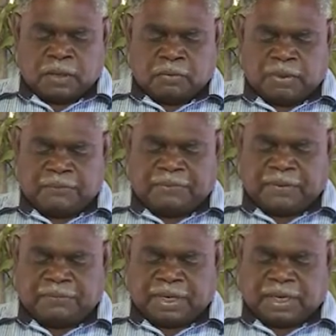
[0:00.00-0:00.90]
When
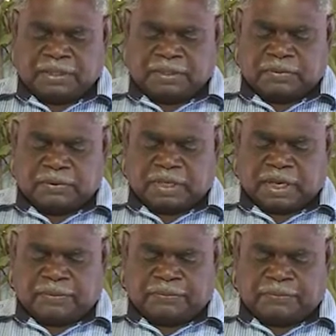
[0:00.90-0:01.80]
FAFT
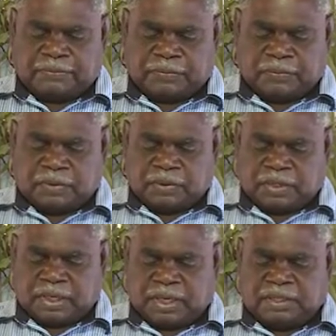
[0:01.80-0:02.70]
have
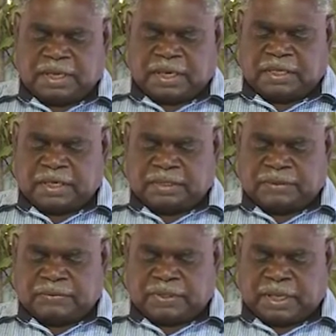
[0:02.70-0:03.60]
these elders
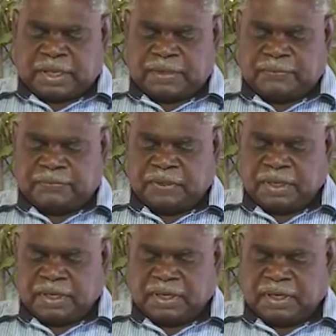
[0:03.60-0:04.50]
there,
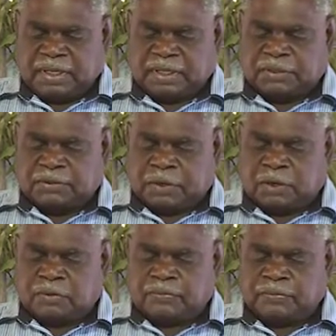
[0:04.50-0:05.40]
it is
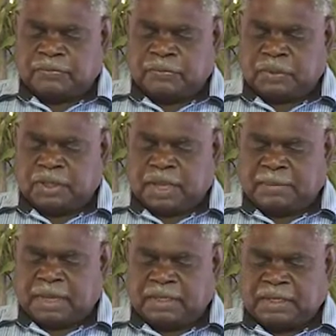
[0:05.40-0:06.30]
strong. The
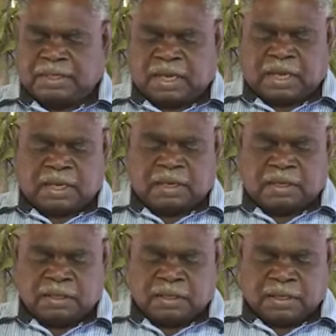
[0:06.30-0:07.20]
mothers are
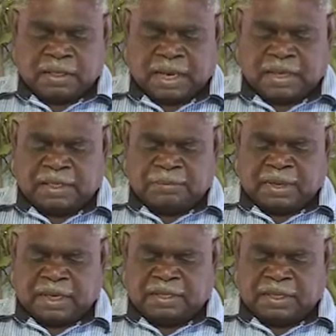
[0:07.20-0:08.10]
guided
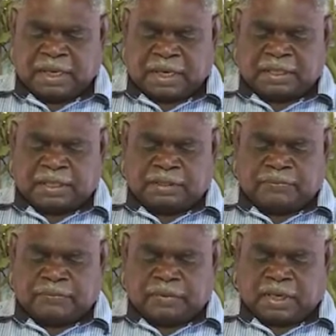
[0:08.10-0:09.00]
by the elders
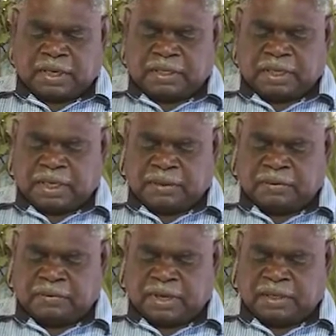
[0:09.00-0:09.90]
and the
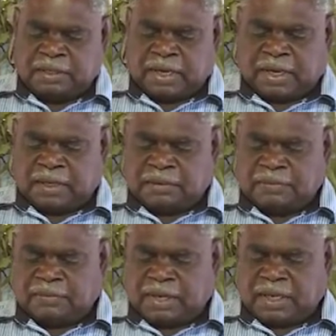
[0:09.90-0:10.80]
right clan
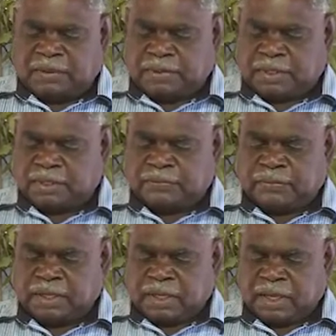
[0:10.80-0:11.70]
languages,
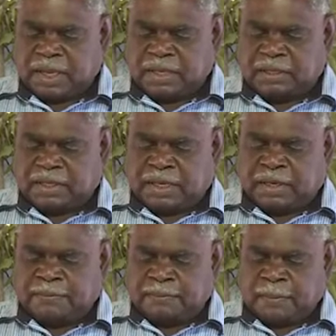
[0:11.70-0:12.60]
and
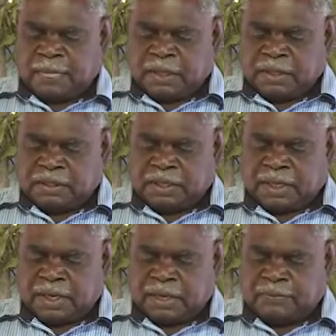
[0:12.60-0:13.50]
they're
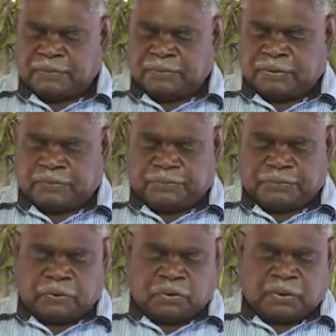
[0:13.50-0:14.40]
there
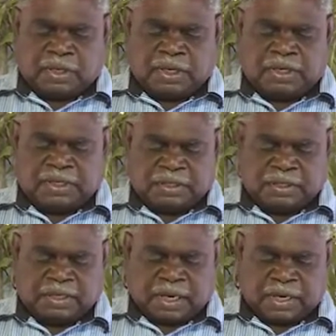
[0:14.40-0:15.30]
for each
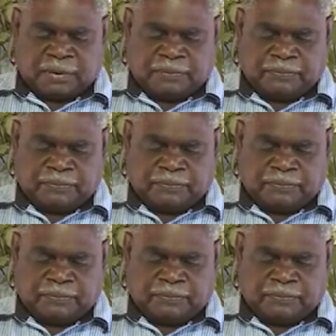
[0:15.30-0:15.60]
child.